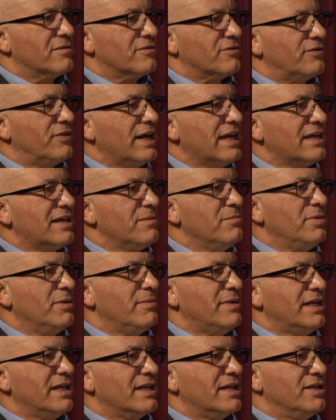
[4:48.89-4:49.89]
Frank,
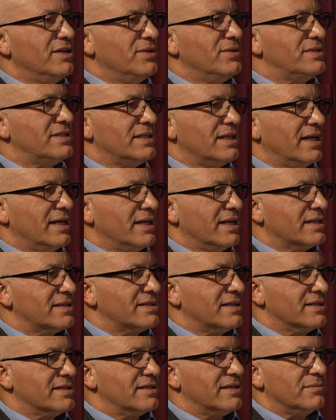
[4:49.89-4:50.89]
implementing a new CIS
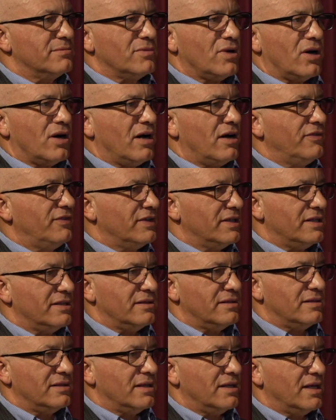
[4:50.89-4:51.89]
system often
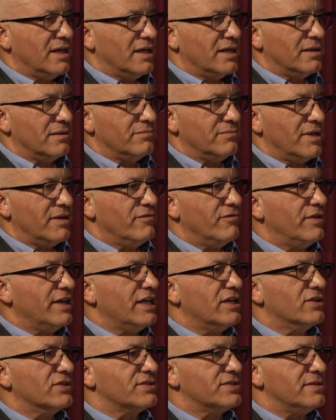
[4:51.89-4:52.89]
uh,
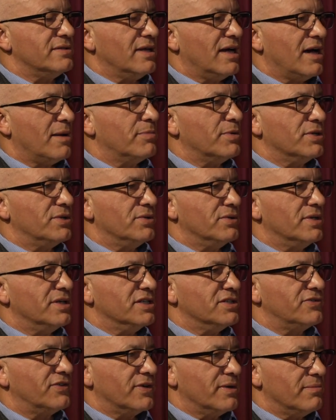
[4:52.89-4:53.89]
unveils
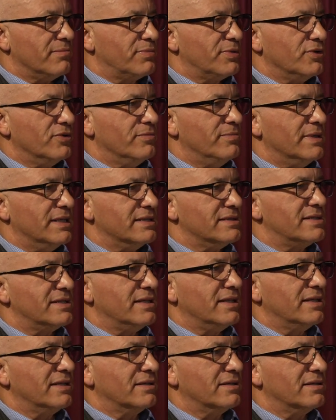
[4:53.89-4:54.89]
opportunities for improvements.
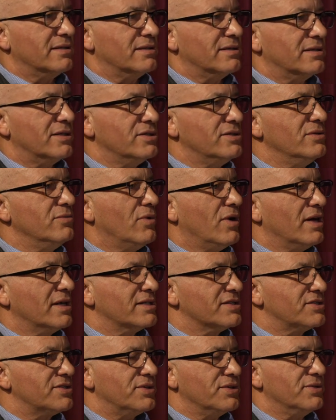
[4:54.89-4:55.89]
Could you walk
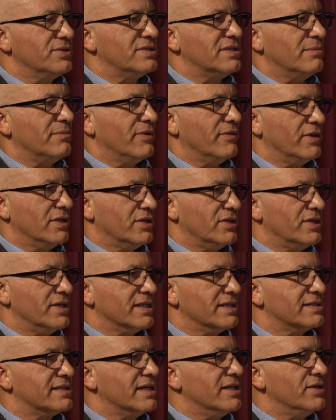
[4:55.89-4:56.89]
us through some of the
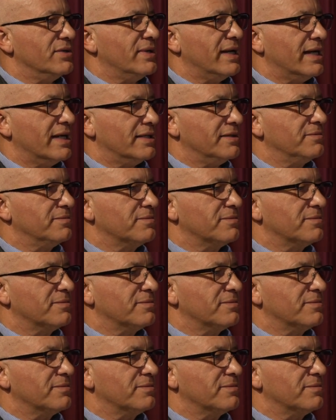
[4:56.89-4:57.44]
learnings that you had?